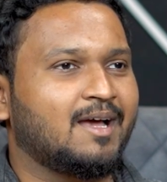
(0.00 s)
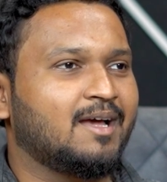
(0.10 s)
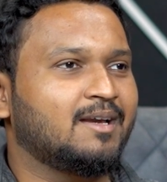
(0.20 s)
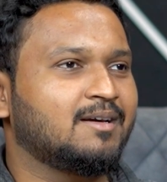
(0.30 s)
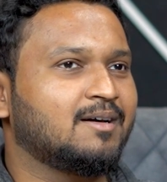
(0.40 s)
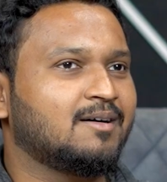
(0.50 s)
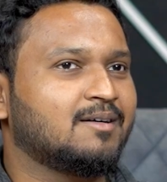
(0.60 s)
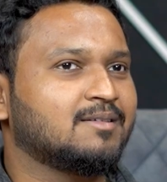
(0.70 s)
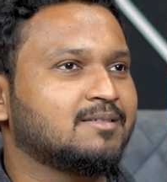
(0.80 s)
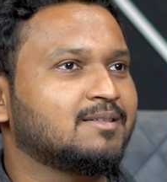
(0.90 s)
And
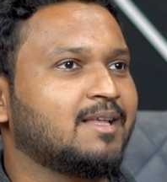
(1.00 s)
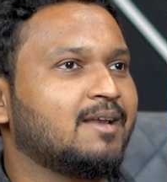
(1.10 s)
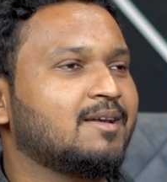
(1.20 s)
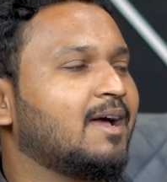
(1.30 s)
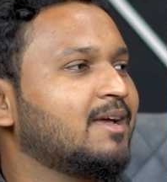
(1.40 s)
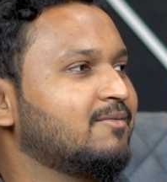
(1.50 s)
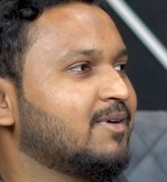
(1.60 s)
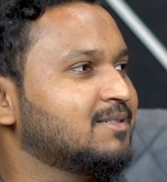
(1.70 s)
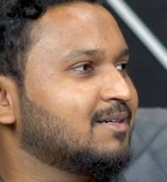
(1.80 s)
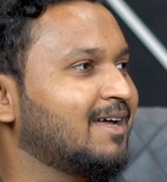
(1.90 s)
then I
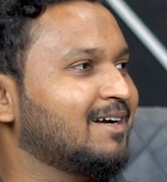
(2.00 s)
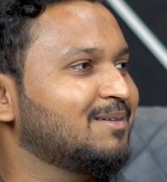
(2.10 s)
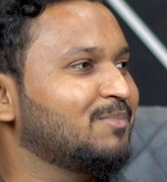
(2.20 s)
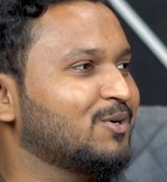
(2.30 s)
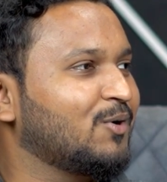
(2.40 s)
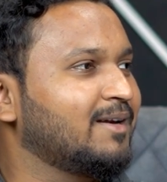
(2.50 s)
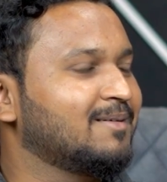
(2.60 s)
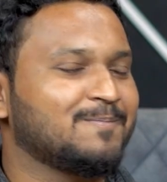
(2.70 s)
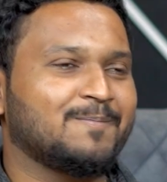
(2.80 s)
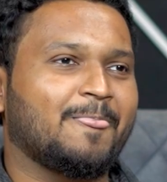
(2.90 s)
invested that in Bitcoin.
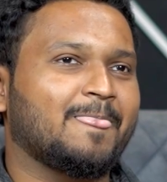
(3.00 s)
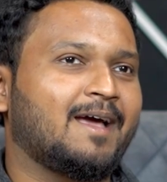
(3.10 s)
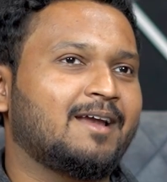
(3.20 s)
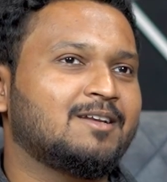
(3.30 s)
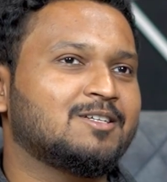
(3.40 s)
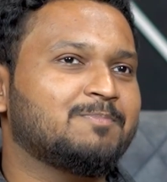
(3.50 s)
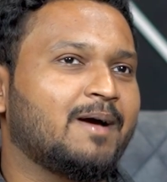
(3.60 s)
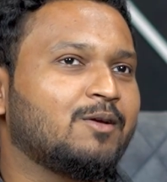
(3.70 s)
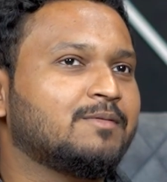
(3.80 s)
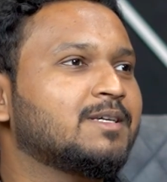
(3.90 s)
And in a
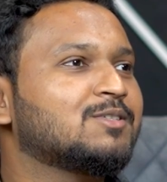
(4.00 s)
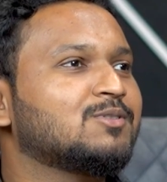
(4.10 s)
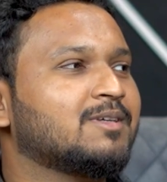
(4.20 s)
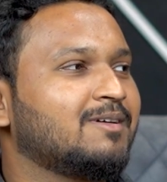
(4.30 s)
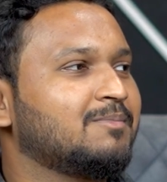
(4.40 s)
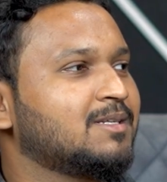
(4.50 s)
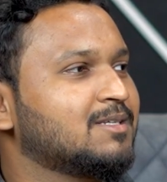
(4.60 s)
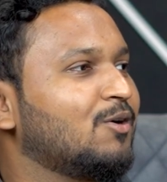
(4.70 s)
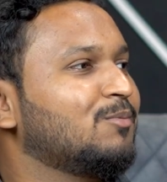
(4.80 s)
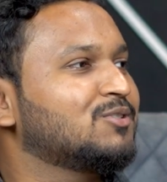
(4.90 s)
span of 6 to 7
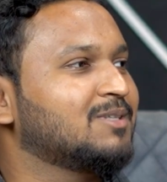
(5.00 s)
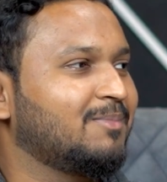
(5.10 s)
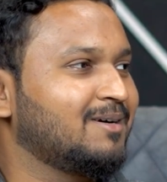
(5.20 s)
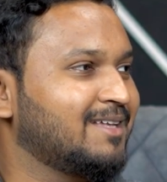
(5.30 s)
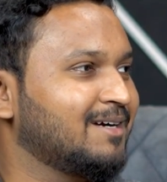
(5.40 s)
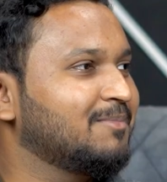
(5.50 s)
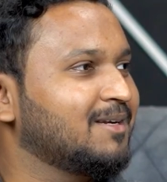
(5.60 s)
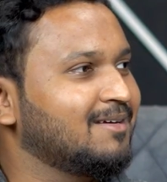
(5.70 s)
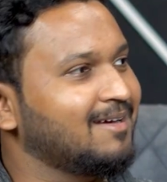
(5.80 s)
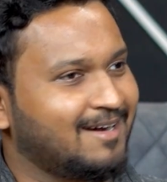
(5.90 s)
months, I almost doubled that
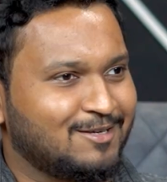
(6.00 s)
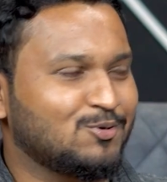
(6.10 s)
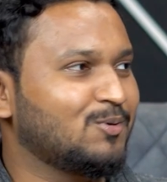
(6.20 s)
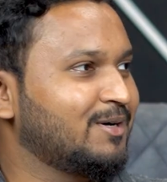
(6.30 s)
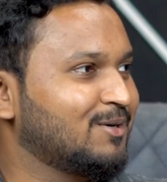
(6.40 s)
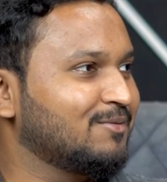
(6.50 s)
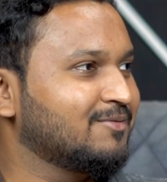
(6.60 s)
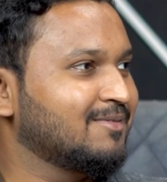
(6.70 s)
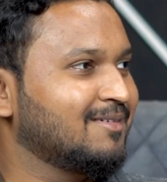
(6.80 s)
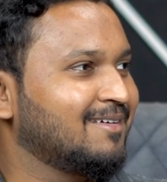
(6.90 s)
money, and I sold it
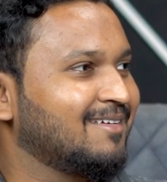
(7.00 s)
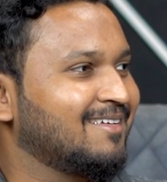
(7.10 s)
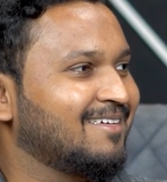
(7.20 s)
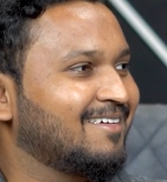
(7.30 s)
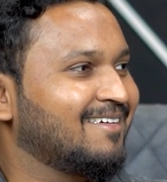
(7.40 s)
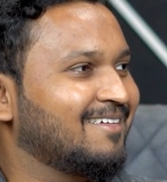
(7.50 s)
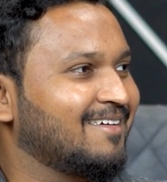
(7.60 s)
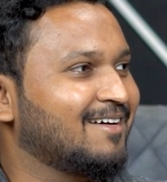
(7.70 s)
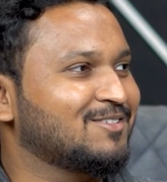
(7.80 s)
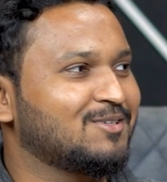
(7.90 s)
off.
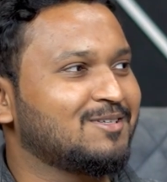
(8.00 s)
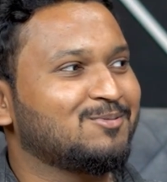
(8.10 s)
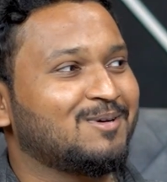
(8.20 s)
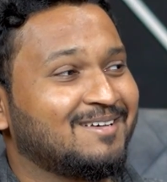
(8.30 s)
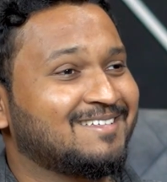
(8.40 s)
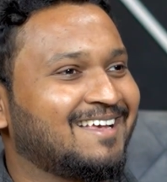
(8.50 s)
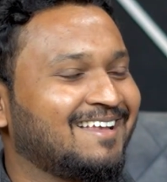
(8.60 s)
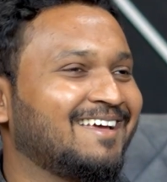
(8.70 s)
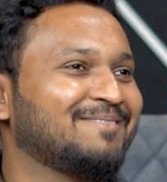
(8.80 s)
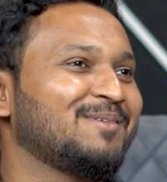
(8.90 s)
Yeah, so this was
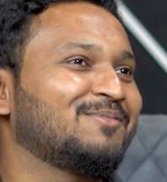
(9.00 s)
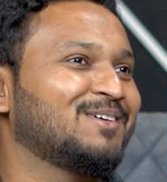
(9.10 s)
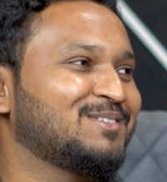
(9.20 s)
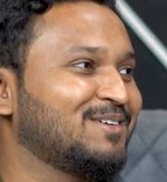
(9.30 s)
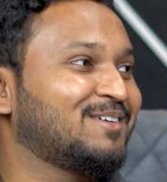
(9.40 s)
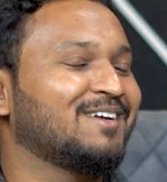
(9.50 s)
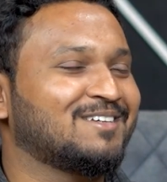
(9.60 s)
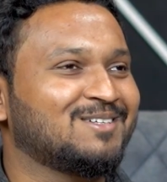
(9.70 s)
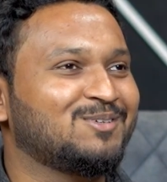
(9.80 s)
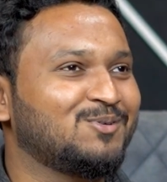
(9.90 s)
like my first
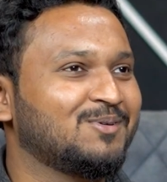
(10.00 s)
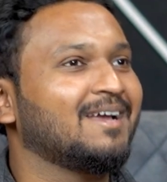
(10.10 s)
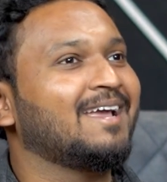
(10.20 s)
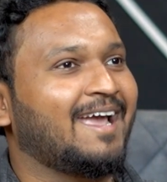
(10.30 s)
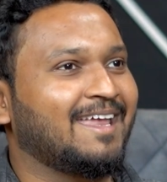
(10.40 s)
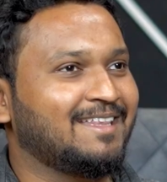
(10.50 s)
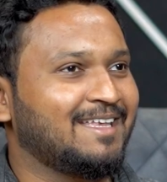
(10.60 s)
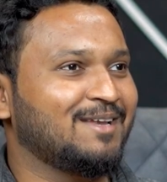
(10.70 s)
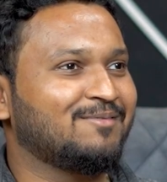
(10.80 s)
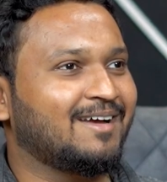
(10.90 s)
introduction to
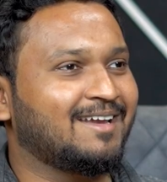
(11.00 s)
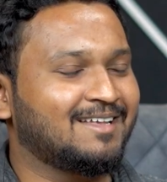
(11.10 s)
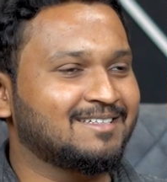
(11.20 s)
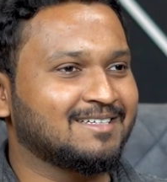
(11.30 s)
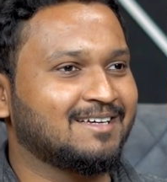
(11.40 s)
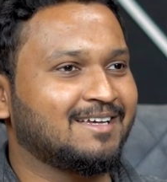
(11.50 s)
anything in finance.